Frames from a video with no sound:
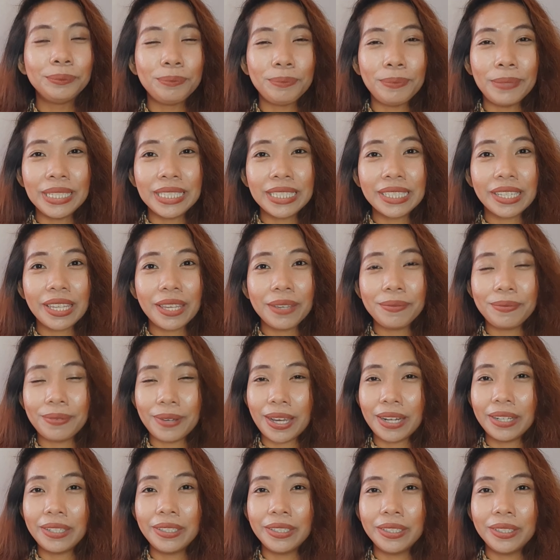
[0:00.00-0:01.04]
Miss
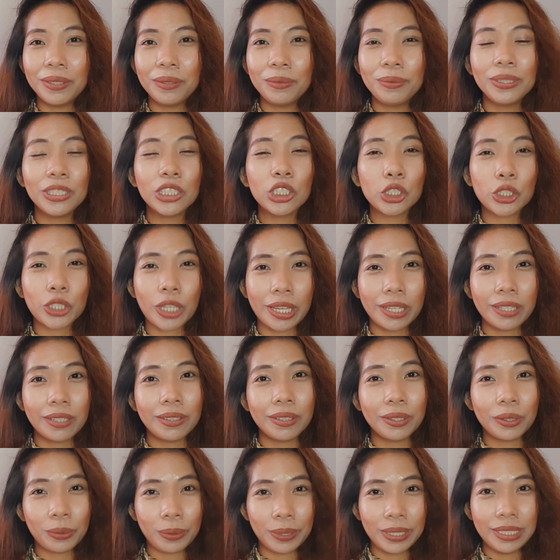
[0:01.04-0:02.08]
Guevara will check
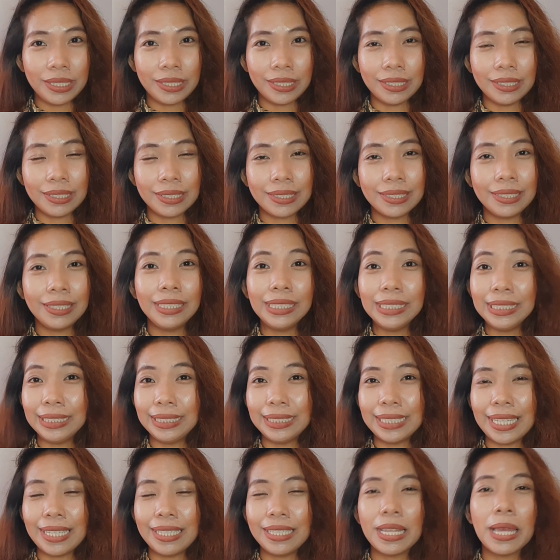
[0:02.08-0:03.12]
the quizzes.
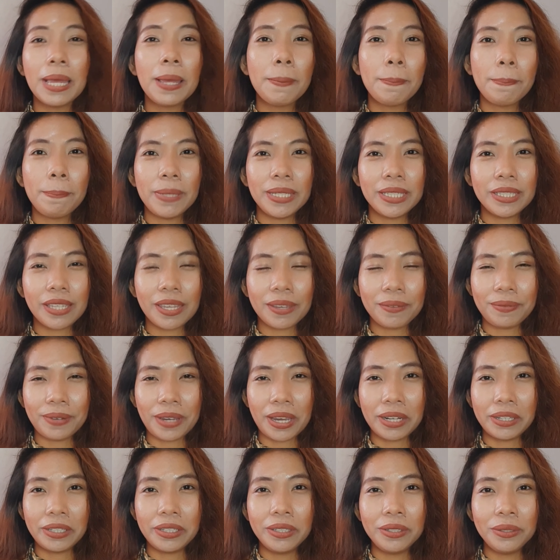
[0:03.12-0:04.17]
Again, Miss
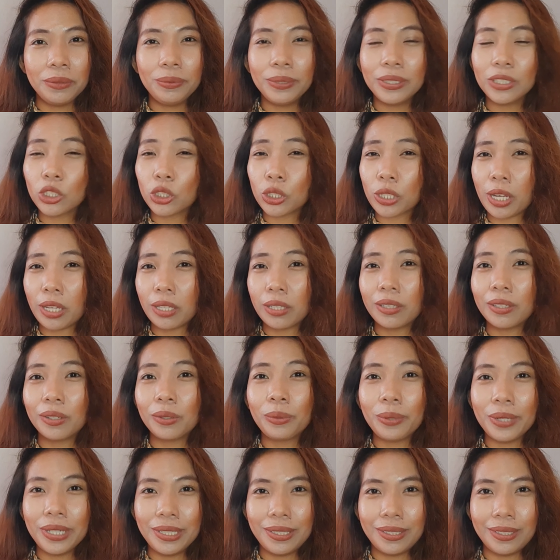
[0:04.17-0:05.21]
Guevara will check the
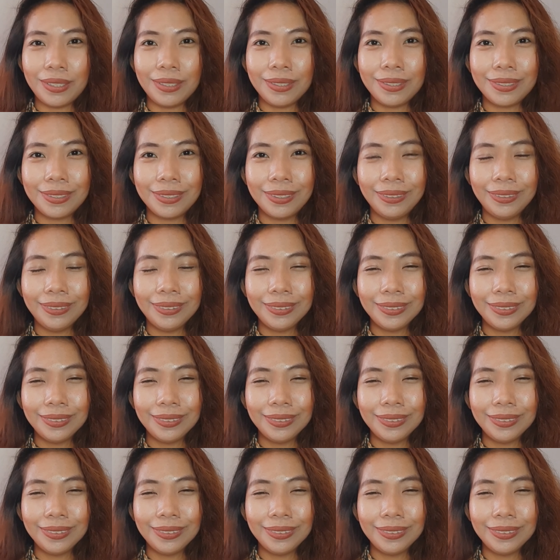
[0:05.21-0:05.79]
quizzes.